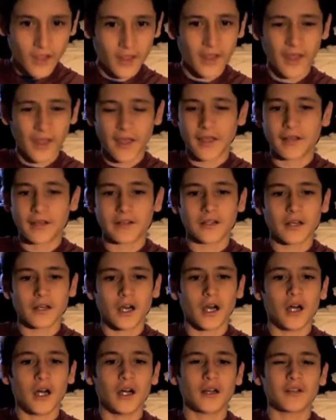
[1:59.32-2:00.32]
And
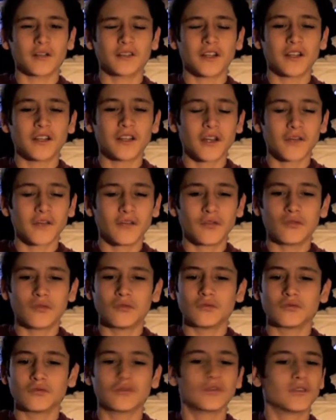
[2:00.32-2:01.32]

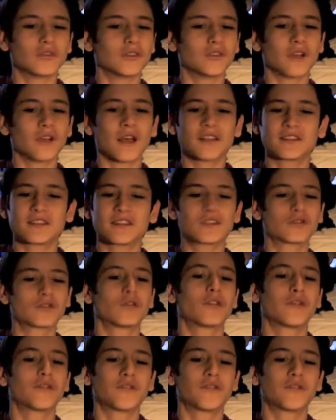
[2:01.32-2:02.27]
Daredevil has this sort of